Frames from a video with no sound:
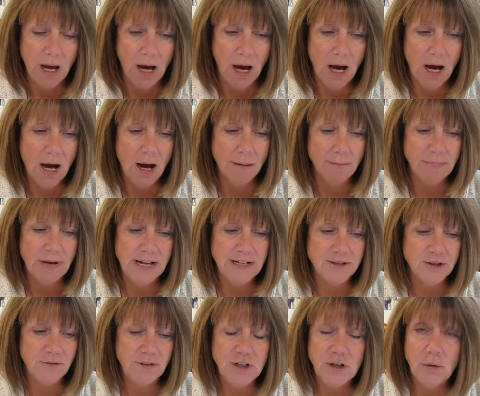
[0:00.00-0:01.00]
And
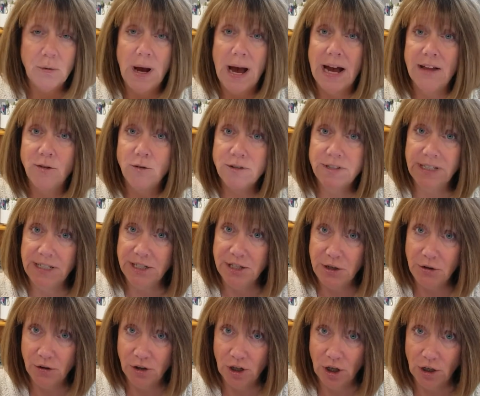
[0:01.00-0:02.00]
so then you add those things to
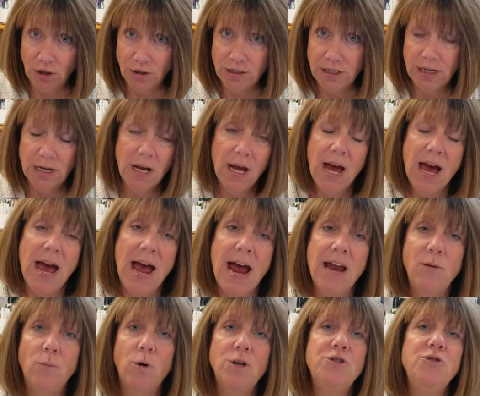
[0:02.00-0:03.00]
your cart.
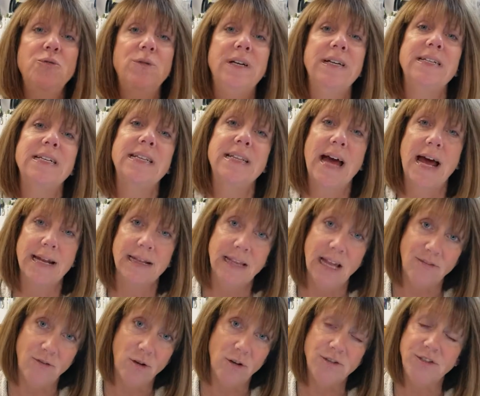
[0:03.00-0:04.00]
And once you get to that
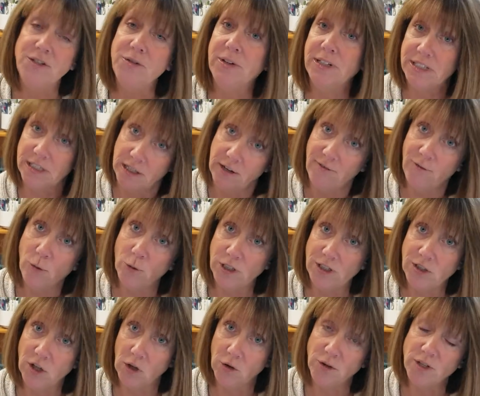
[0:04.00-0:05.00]
levels, you get to that
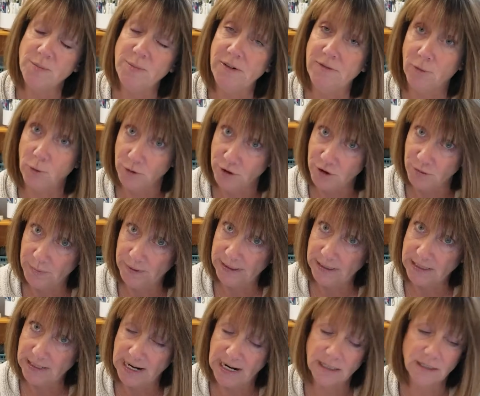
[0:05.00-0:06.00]
$40 before the shipping and
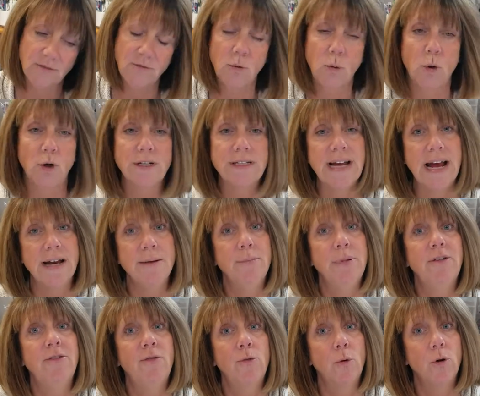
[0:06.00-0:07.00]
tax, of course, and
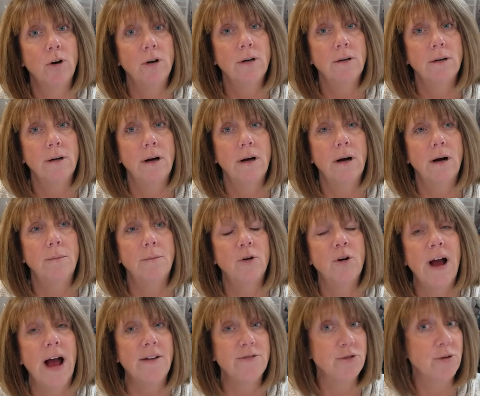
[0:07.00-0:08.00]
before or
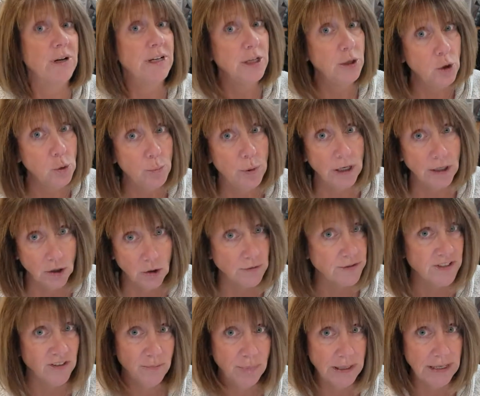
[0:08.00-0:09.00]
after any coupon
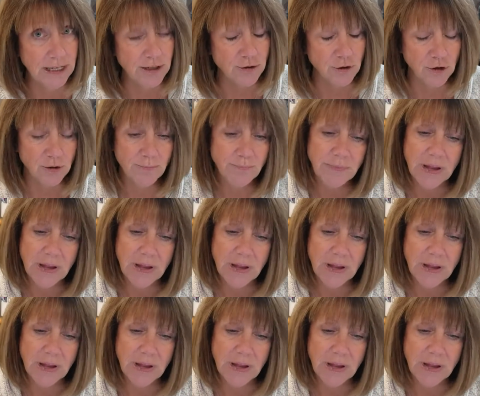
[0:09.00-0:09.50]
codes have been entered.